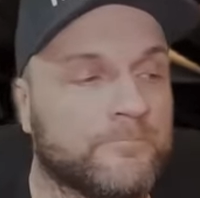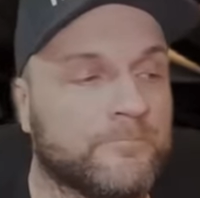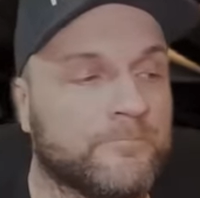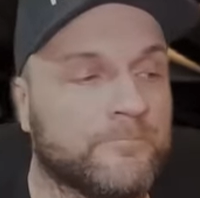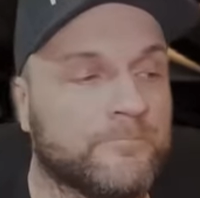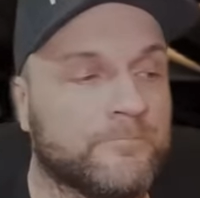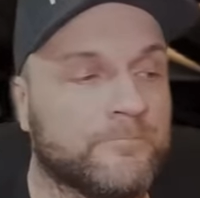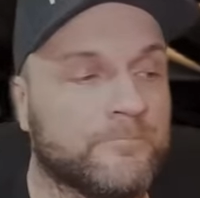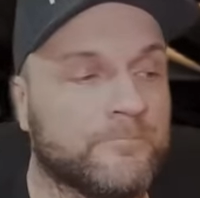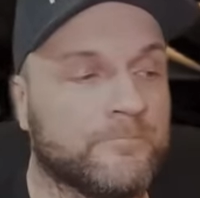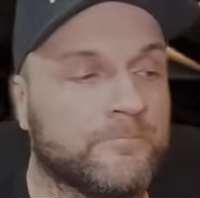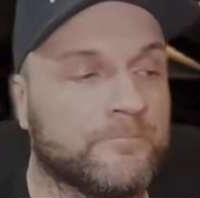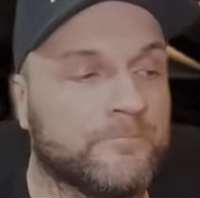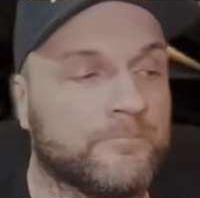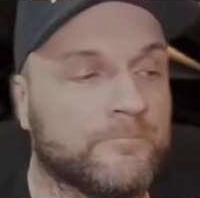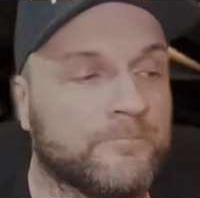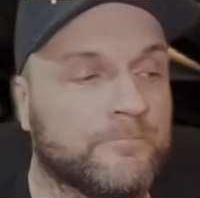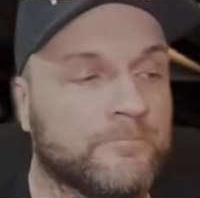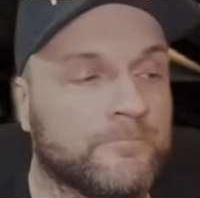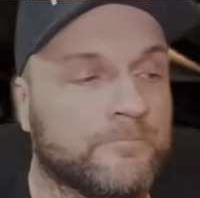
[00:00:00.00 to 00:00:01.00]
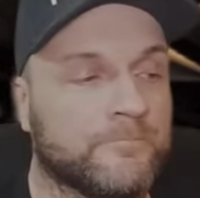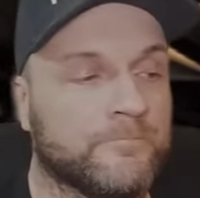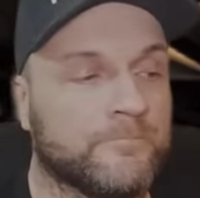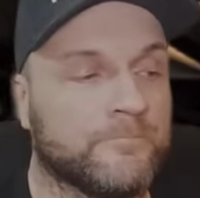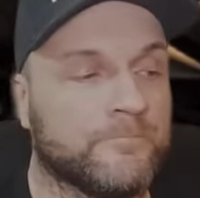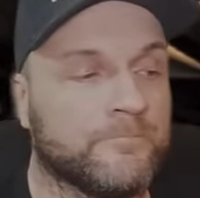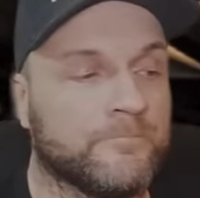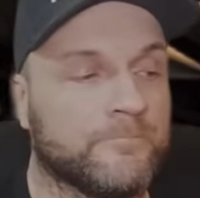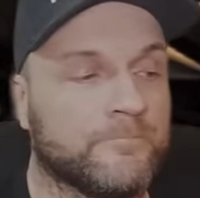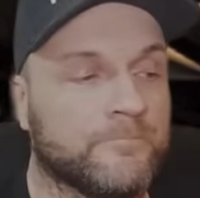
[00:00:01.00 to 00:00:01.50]

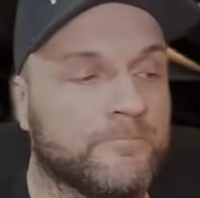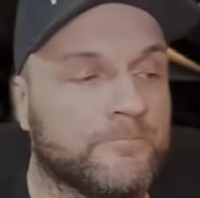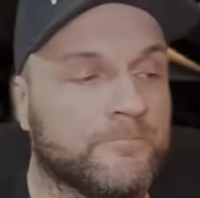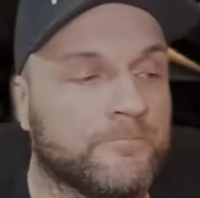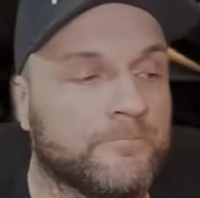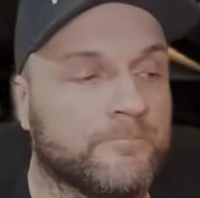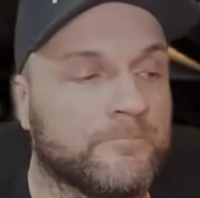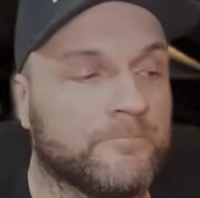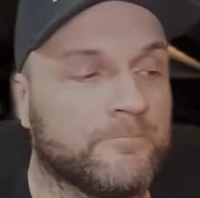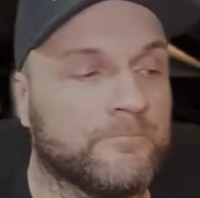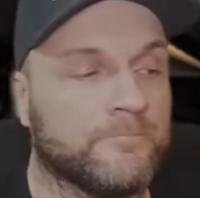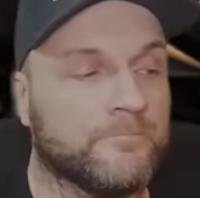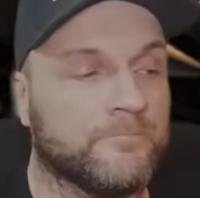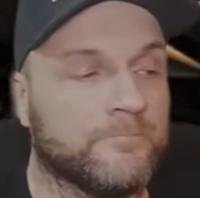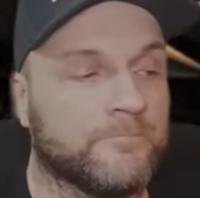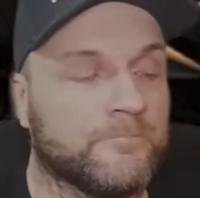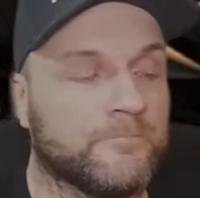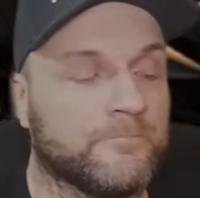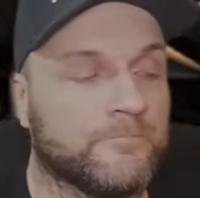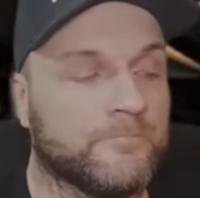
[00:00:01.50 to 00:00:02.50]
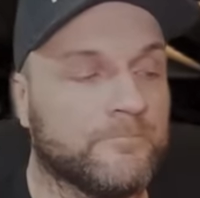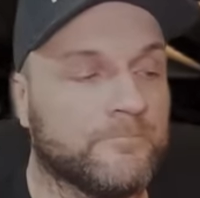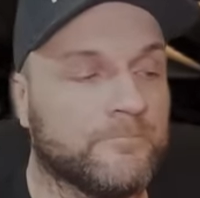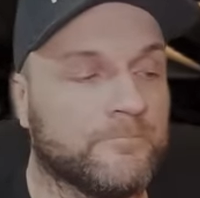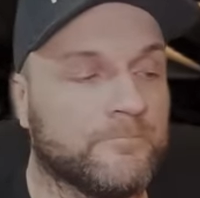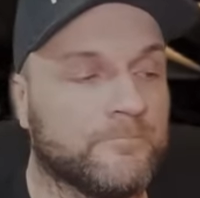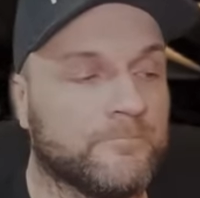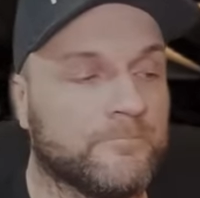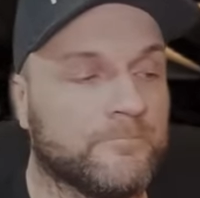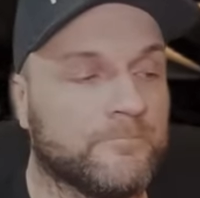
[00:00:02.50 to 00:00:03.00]

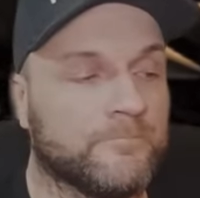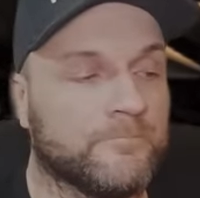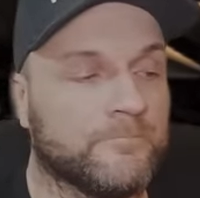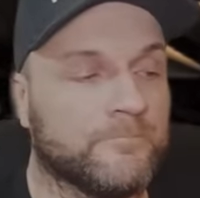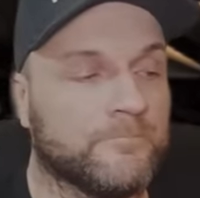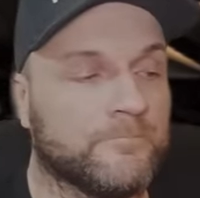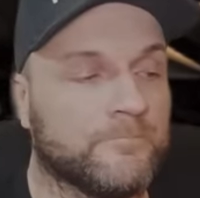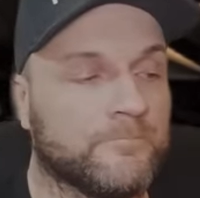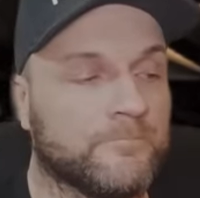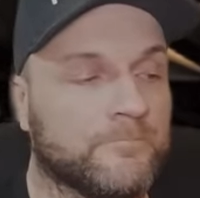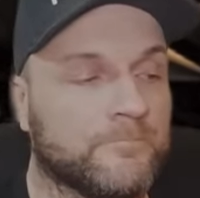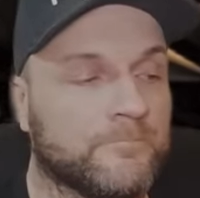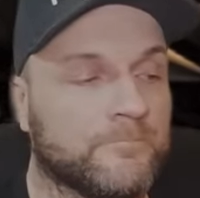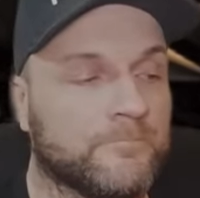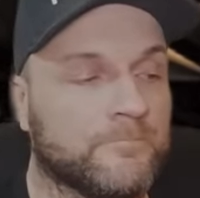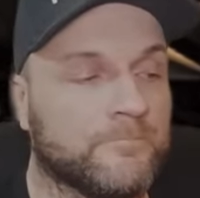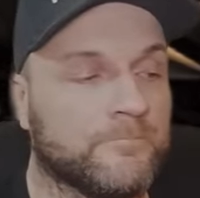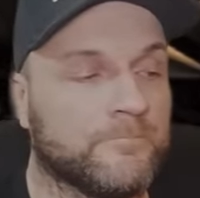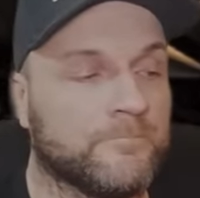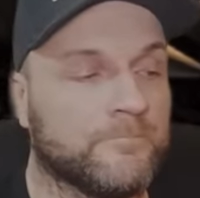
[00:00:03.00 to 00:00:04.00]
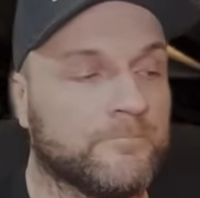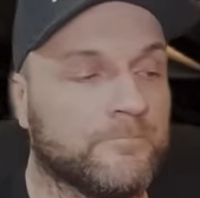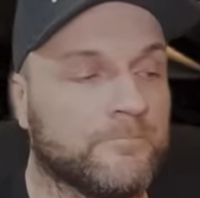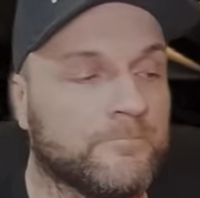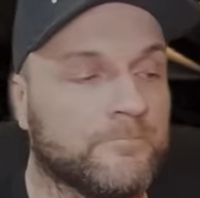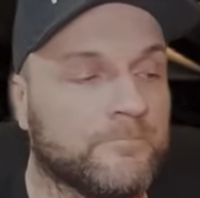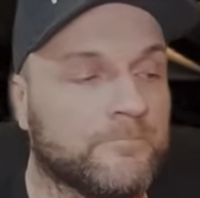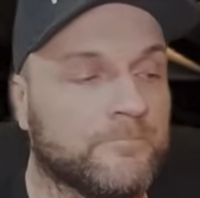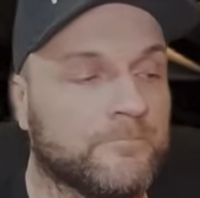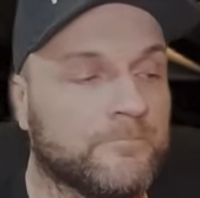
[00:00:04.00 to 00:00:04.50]

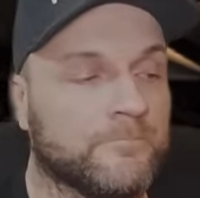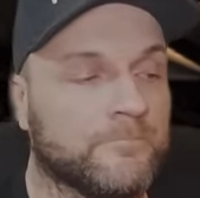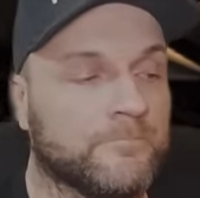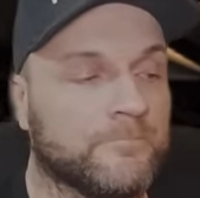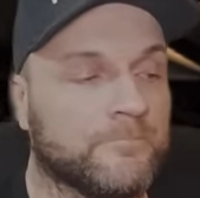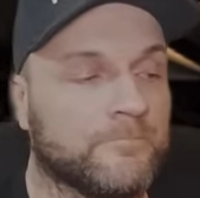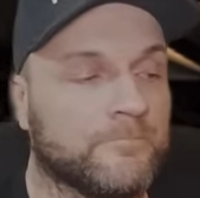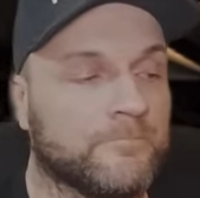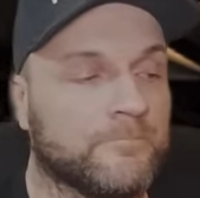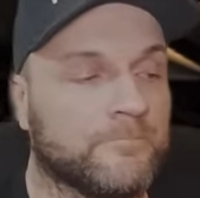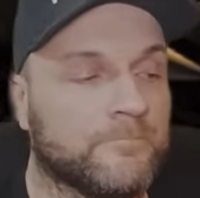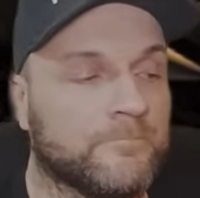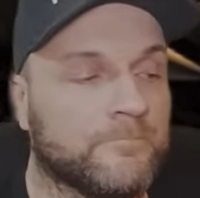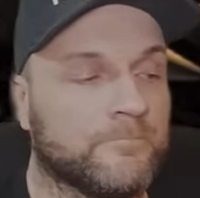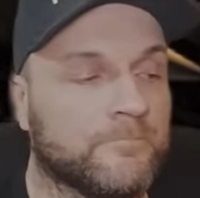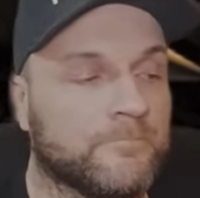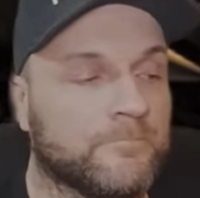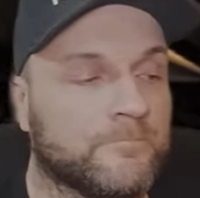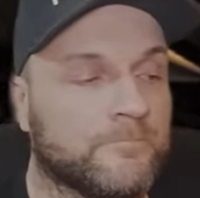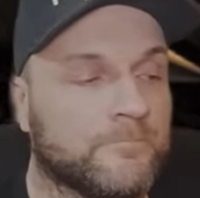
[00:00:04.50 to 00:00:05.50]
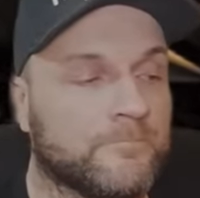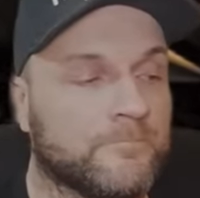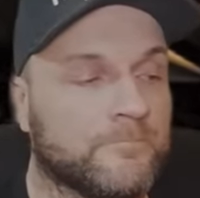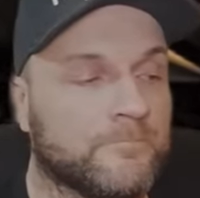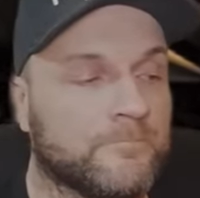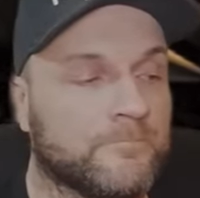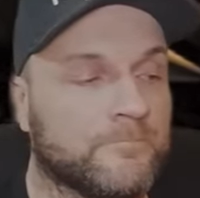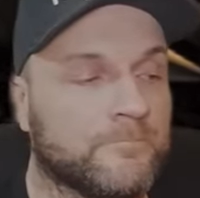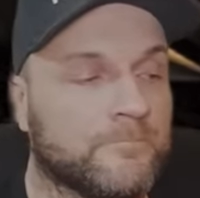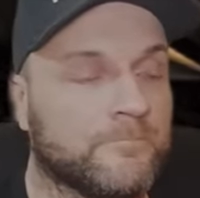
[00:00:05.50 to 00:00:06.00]

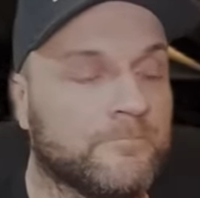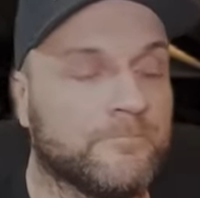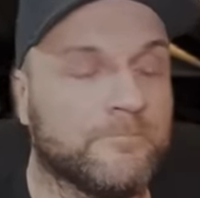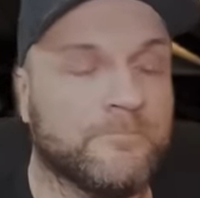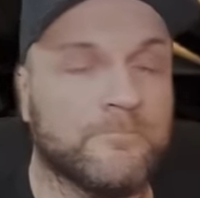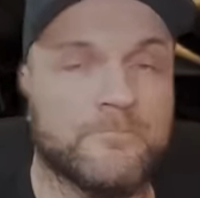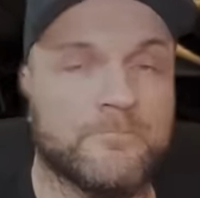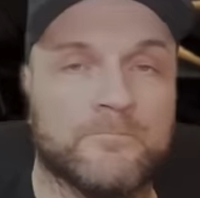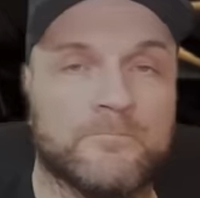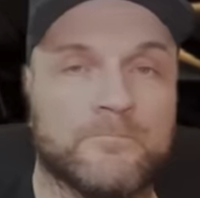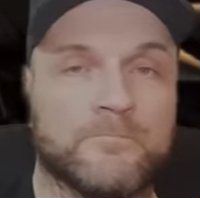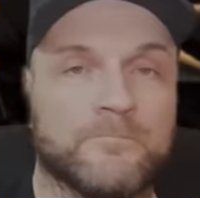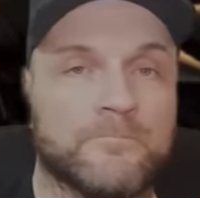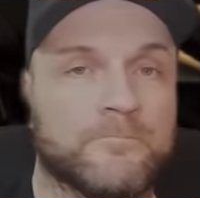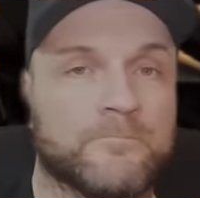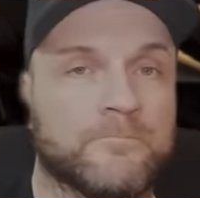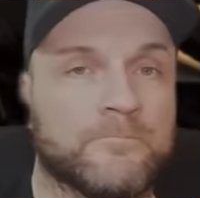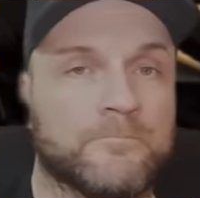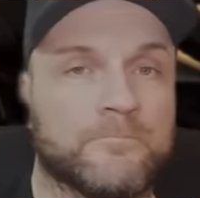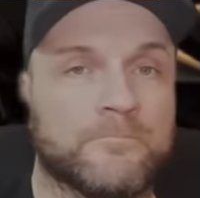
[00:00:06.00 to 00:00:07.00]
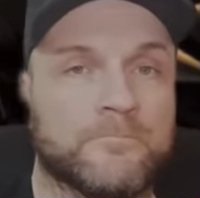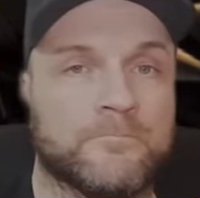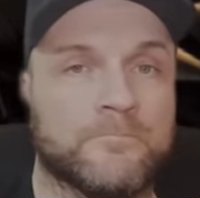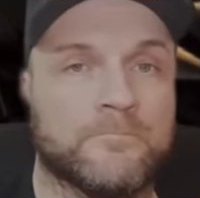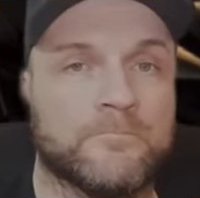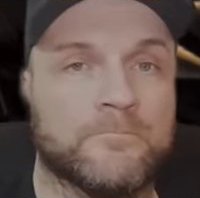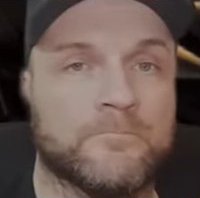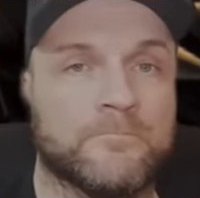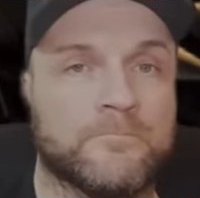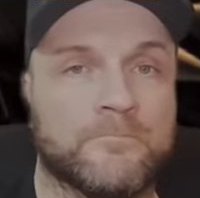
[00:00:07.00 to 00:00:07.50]

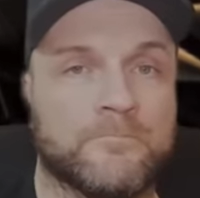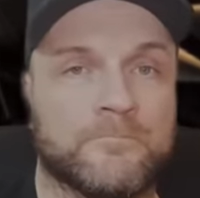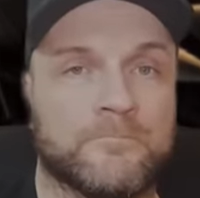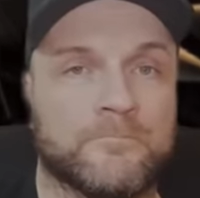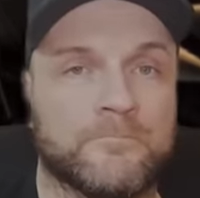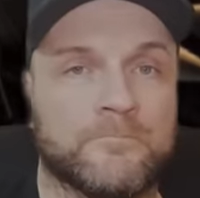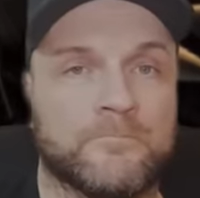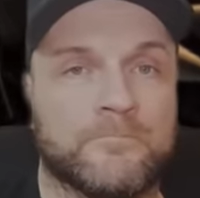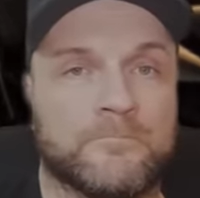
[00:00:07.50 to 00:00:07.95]
No words are spoken by the person on screen.